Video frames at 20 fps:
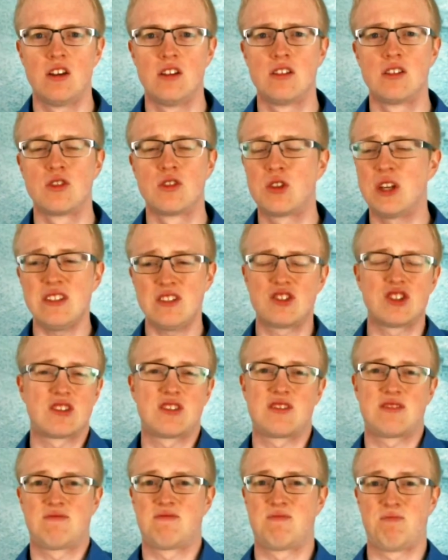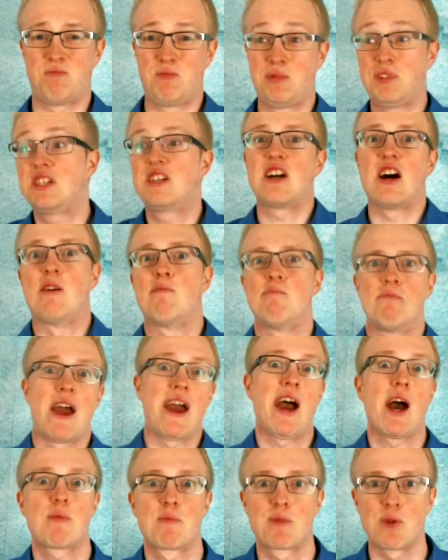You can't just become
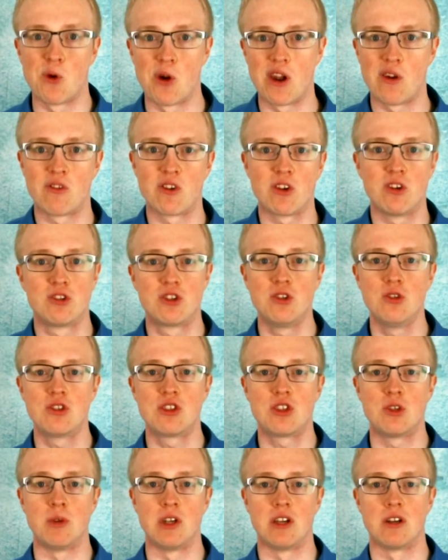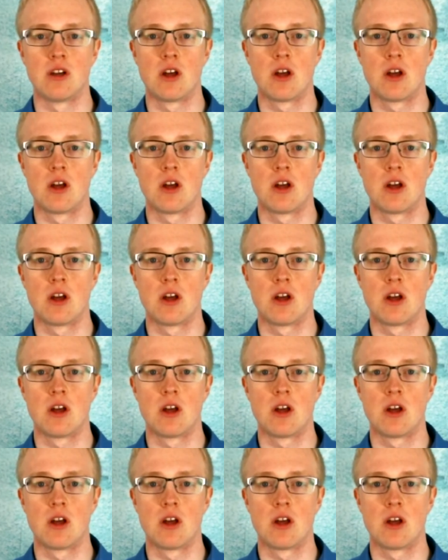happy whenever you choose to be.